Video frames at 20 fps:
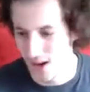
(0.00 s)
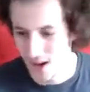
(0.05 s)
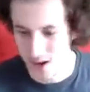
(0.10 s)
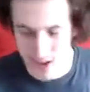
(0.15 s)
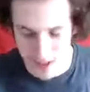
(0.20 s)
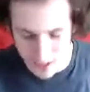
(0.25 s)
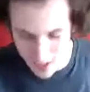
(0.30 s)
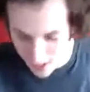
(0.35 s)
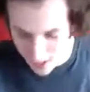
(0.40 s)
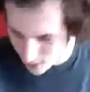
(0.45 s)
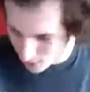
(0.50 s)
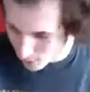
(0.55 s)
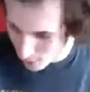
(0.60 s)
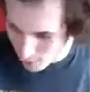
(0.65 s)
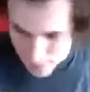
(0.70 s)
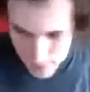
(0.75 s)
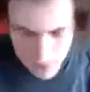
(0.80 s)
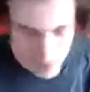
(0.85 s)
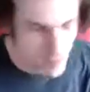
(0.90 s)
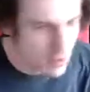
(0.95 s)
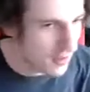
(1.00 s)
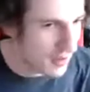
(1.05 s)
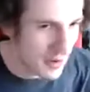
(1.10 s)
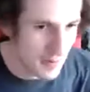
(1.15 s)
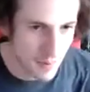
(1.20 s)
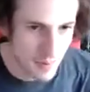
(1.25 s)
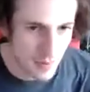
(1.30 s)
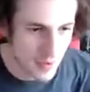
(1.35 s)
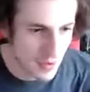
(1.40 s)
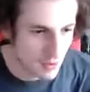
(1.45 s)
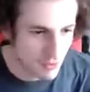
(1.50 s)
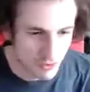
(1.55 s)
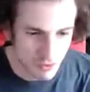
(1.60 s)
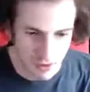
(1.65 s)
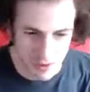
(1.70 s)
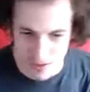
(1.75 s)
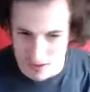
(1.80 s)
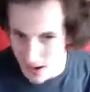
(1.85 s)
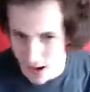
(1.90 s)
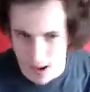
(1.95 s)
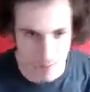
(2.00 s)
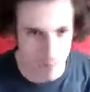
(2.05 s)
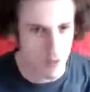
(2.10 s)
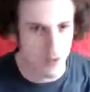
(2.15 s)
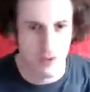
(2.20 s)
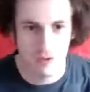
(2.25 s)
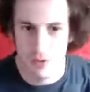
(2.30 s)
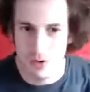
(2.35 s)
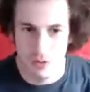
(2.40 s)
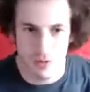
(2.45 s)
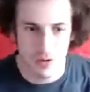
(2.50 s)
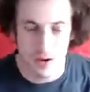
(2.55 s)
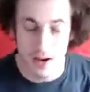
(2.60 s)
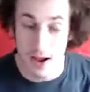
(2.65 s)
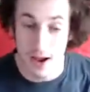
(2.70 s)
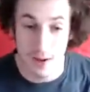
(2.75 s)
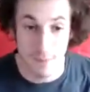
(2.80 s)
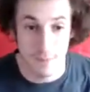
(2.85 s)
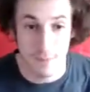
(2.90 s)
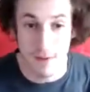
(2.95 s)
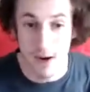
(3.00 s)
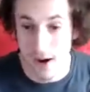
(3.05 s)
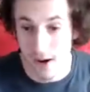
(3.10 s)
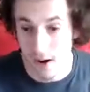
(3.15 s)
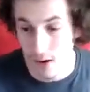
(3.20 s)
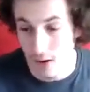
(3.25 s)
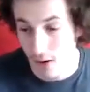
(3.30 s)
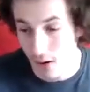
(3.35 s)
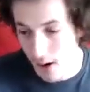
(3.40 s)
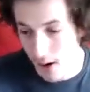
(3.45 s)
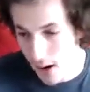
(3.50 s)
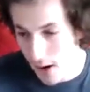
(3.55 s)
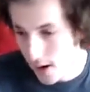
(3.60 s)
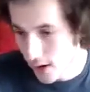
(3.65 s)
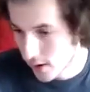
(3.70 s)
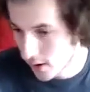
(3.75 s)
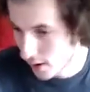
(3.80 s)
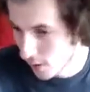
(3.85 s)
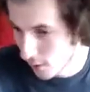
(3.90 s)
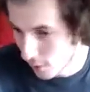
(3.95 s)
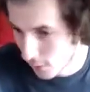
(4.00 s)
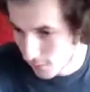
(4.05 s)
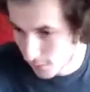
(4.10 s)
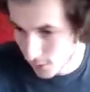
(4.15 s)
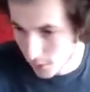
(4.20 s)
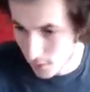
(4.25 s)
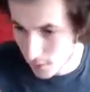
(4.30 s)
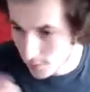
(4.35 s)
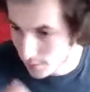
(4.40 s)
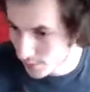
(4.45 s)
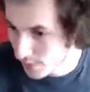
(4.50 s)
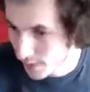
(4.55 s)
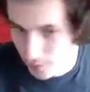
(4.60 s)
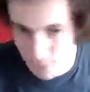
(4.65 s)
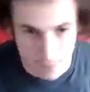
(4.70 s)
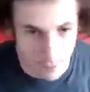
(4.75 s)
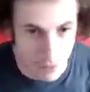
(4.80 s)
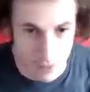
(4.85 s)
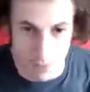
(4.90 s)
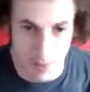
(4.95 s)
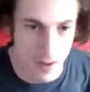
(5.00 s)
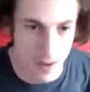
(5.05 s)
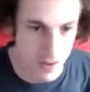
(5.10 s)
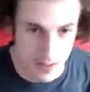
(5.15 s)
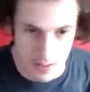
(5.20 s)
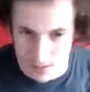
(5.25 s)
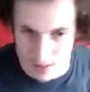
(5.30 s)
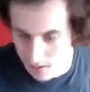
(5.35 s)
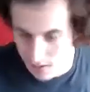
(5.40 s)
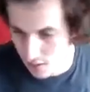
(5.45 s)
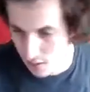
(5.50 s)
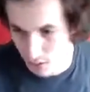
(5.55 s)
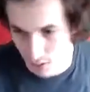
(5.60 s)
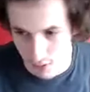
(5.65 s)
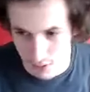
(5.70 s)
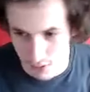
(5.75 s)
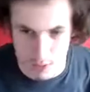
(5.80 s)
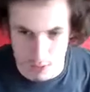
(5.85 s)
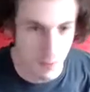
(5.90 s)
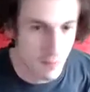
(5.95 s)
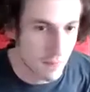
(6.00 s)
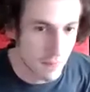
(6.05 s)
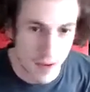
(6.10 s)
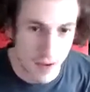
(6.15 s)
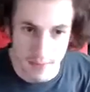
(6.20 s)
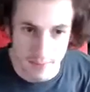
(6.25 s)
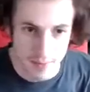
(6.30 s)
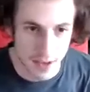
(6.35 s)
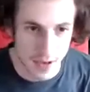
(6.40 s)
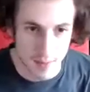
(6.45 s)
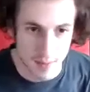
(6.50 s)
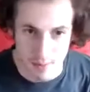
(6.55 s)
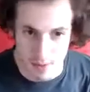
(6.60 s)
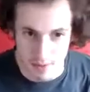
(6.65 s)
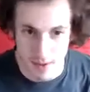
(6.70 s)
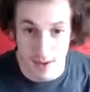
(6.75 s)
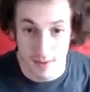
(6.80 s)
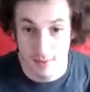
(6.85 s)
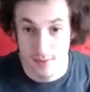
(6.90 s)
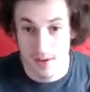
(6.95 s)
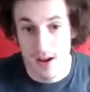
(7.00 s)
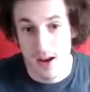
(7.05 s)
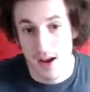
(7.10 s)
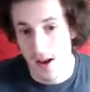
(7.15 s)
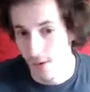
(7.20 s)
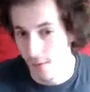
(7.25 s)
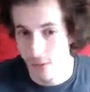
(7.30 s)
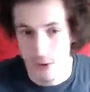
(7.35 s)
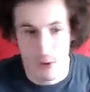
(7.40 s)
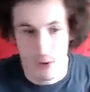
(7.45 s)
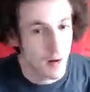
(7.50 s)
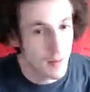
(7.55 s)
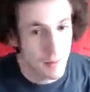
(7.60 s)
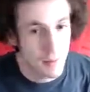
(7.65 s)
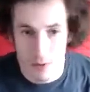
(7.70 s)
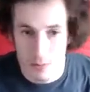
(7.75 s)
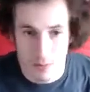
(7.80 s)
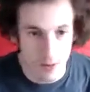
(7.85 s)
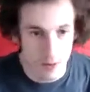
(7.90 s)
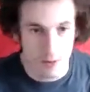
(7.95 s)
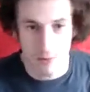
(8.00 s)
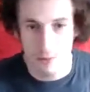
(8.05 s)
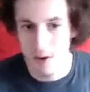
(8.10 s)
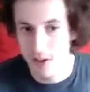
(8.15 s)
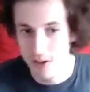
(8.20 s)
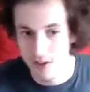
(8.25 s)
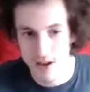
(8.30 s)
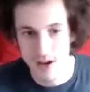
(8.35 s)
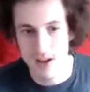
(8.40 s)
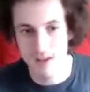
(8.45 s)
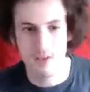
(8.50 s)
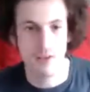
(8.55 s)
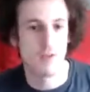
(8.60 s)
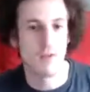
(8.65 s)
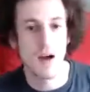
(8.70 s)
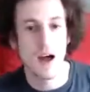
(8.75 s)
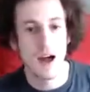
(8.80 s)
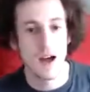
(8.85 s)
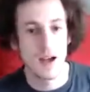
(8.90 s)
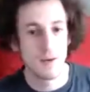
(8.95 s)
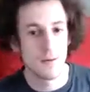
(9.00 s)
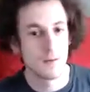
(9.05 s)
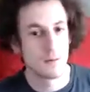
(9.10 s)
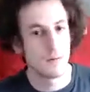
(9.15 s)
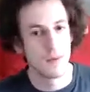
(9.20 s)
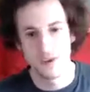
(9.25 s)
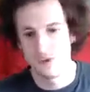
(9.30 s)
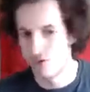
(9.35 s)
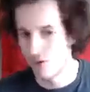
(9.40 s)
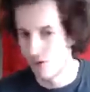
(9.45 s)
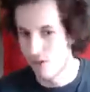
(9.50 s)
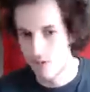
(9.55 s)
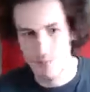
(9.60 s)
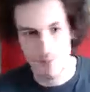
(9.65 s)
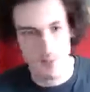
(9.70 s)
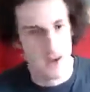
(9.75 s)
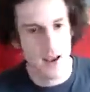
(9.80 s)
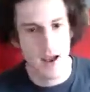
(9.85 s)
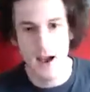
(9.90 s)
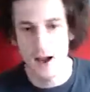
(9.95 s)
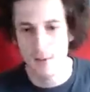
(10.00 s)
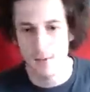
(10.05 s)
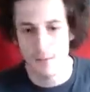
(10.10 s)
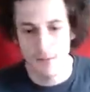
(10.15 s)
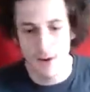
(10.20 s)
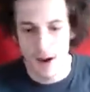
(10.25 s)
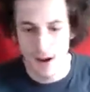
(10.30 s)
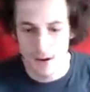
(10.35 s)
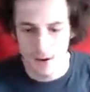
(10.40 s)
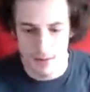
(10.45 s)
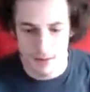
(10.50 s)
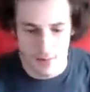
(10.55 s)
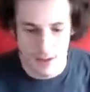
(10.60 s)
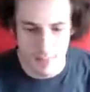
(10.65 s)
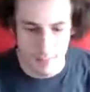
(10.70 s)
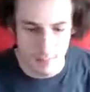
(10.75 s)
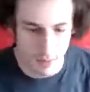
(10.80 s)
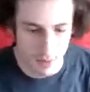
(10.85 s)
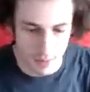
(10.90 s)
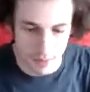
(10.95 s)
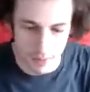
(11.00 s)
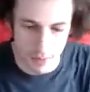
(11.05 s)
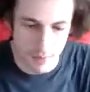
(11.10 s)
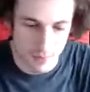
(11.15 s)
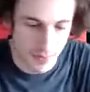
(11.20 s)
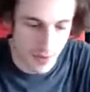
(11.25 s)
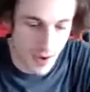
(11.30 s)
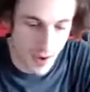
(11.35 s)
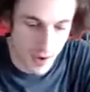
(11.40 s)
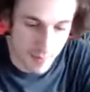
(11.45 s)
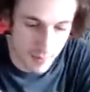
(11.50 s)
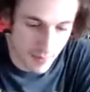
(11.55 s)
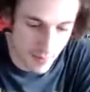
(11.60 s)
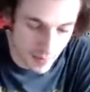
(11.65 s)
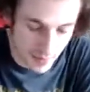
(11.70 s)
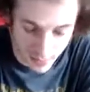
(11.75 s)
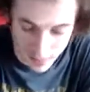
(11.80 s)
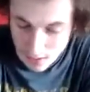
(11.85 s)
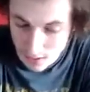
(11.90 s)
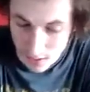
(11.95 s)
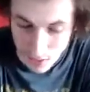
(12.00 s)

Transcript: And if Houston is just absolutely on fire, for the rest of the series, with 5 games left, if they're able to win 3 of the next 5 and just be on fire in that period of time, then